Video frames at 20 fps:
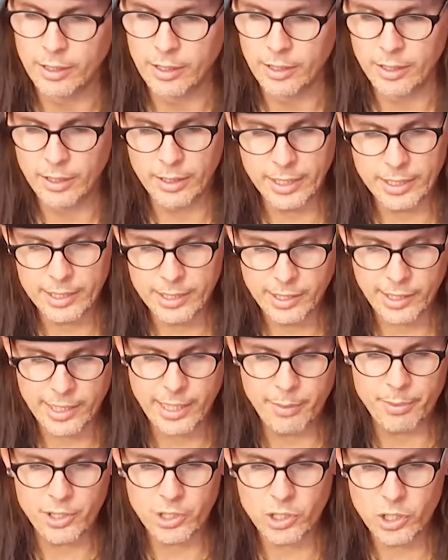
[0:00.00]
That's to keep
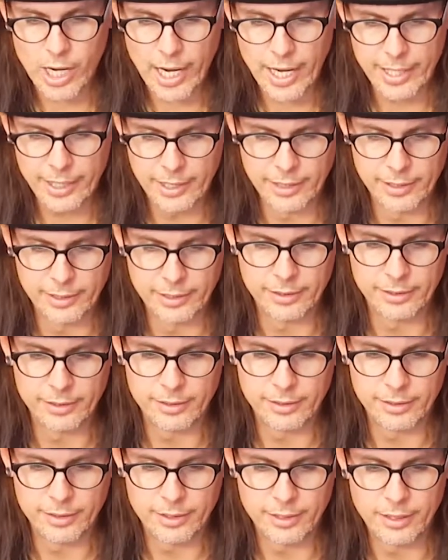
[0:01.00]
it dry.
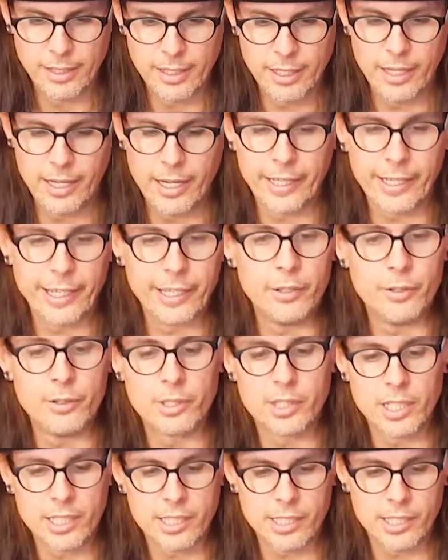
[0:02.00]
I can use
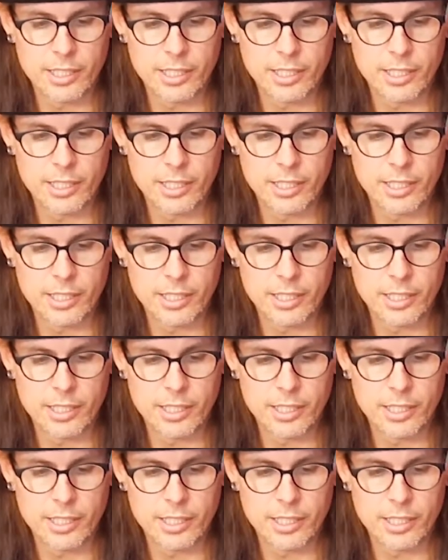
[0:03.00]
this.